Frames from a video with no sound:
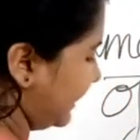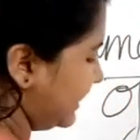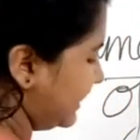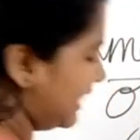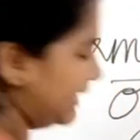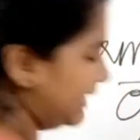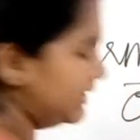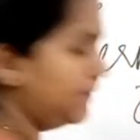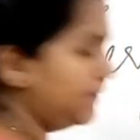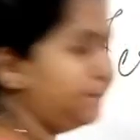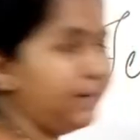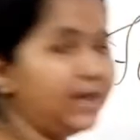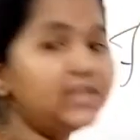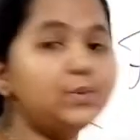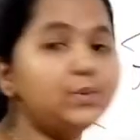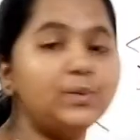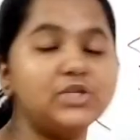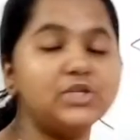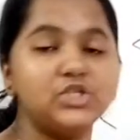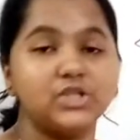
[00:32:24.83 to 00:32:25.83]
another path
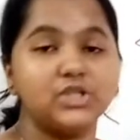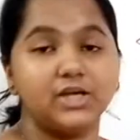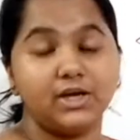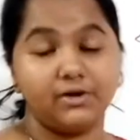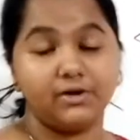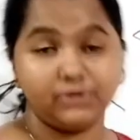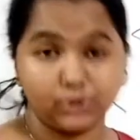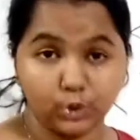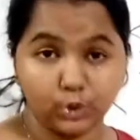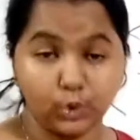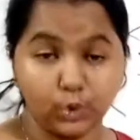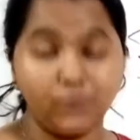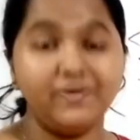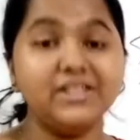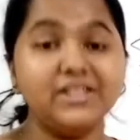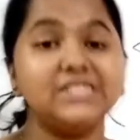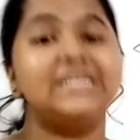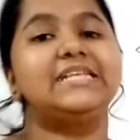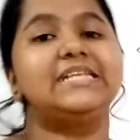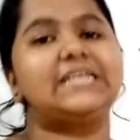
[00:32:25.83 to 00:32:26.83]
through which
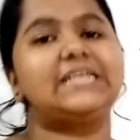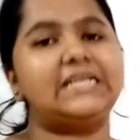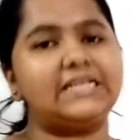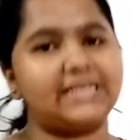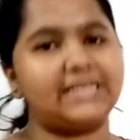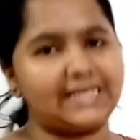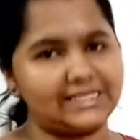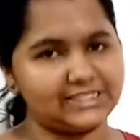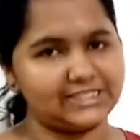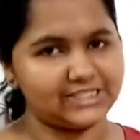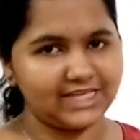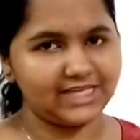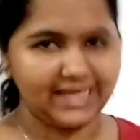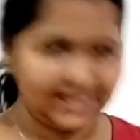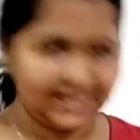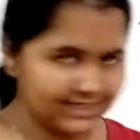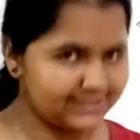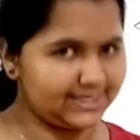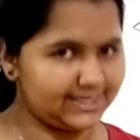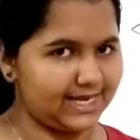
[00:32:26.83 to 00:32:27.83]
it can reach the
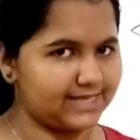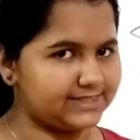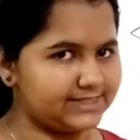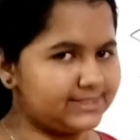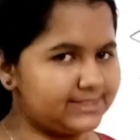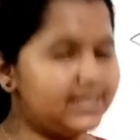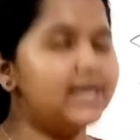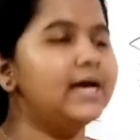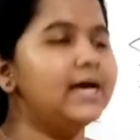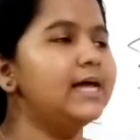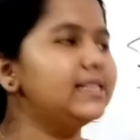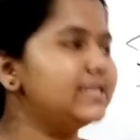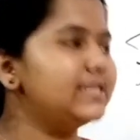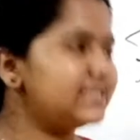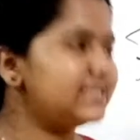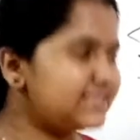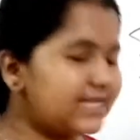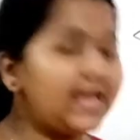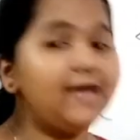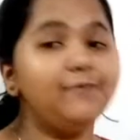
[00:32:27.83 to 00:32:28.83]
ECS. The
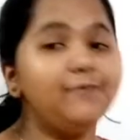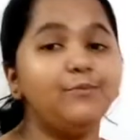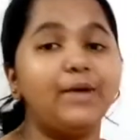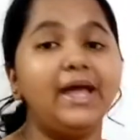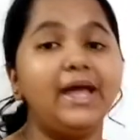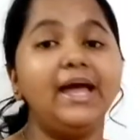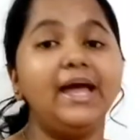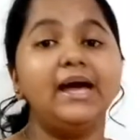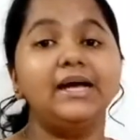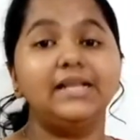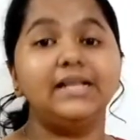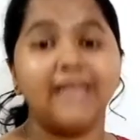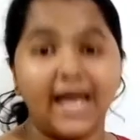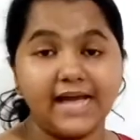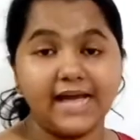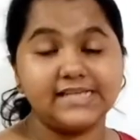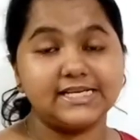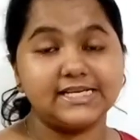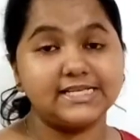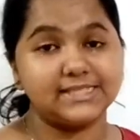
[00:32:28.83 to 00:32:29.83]
same way, light
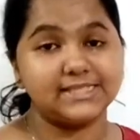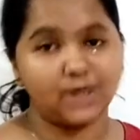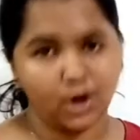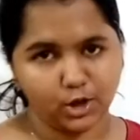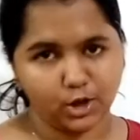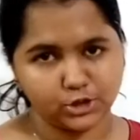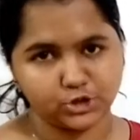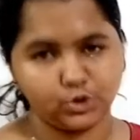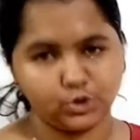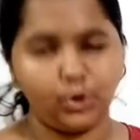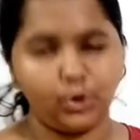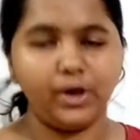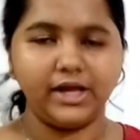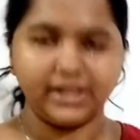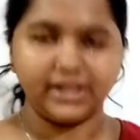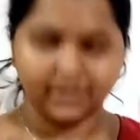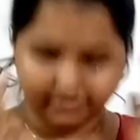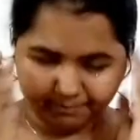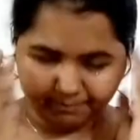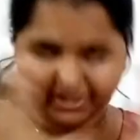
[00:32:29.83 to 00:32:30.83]
is also
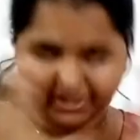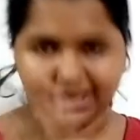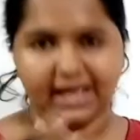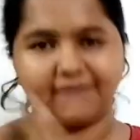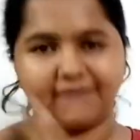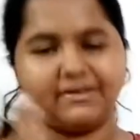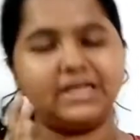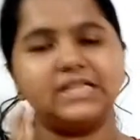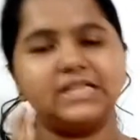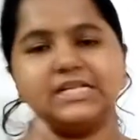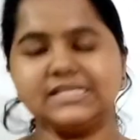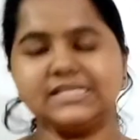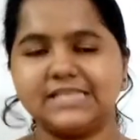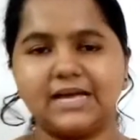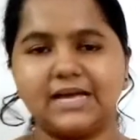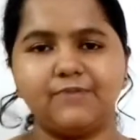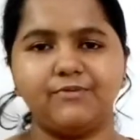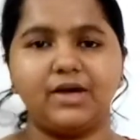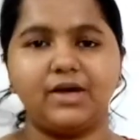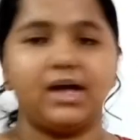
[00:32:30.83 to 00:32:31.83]
behaving in the
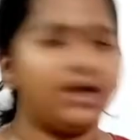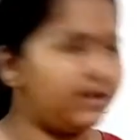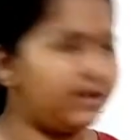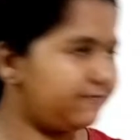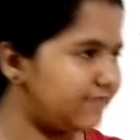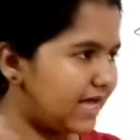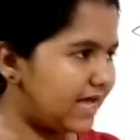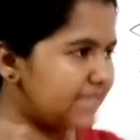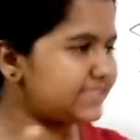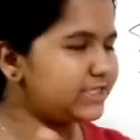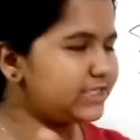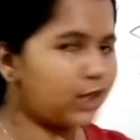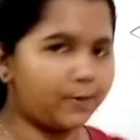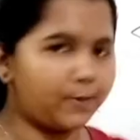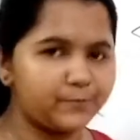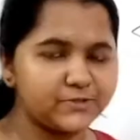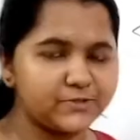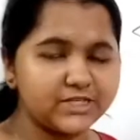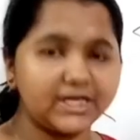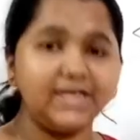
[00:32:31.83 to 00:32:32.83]
same way. If there is an
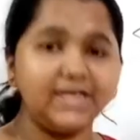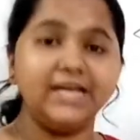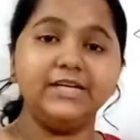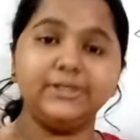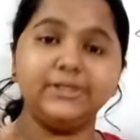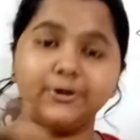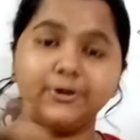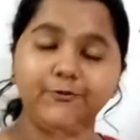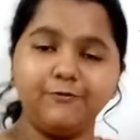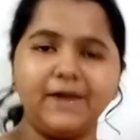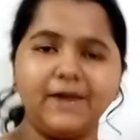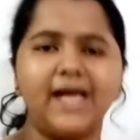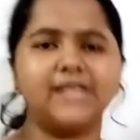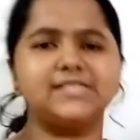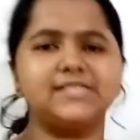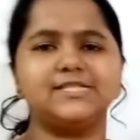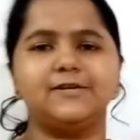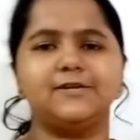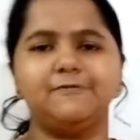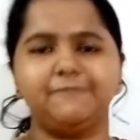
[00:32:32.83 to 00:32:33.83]
obstacle, it
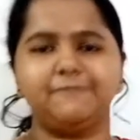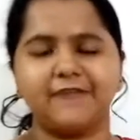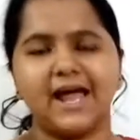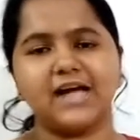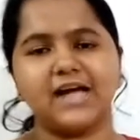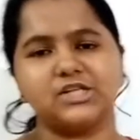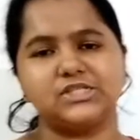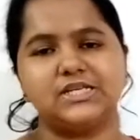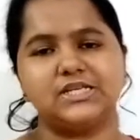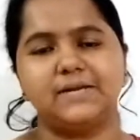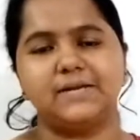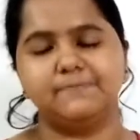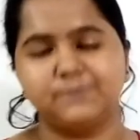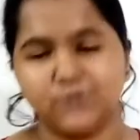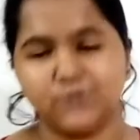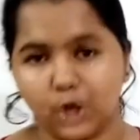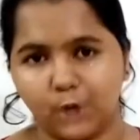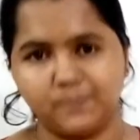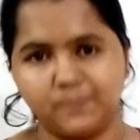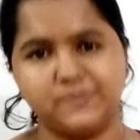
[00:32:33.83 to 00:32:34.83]
reflects, refracts and
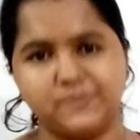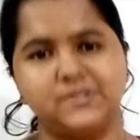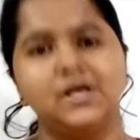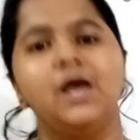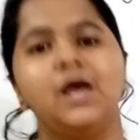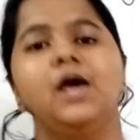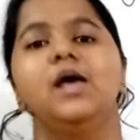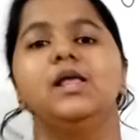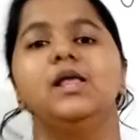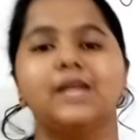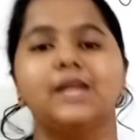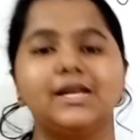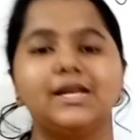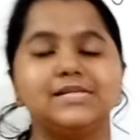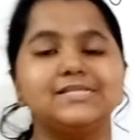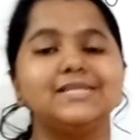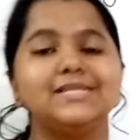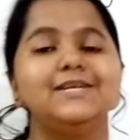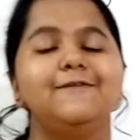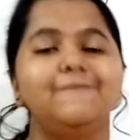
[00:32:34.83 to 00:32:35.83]
absorbs. That is
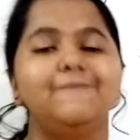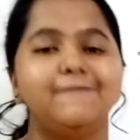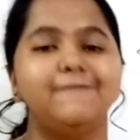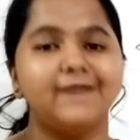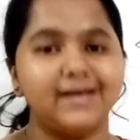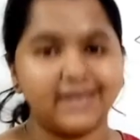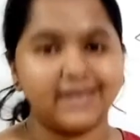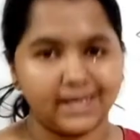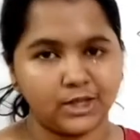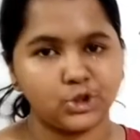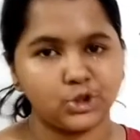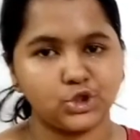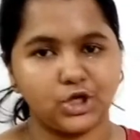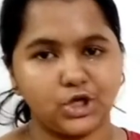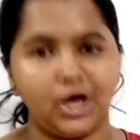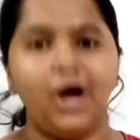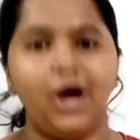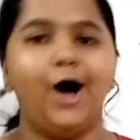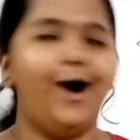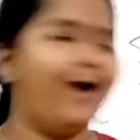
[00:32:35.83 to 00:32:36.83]
the different nature
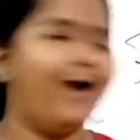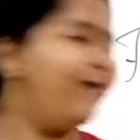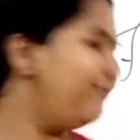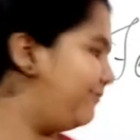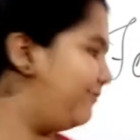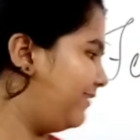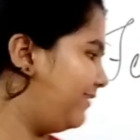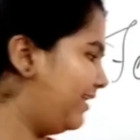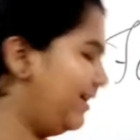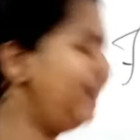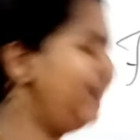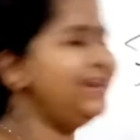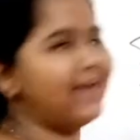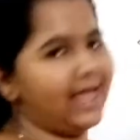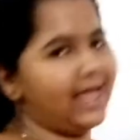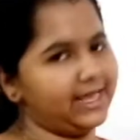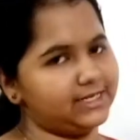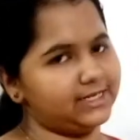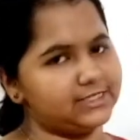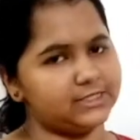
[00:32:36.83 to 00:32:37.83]
of a
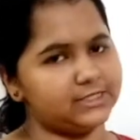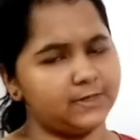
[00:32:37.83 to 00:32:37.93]
light.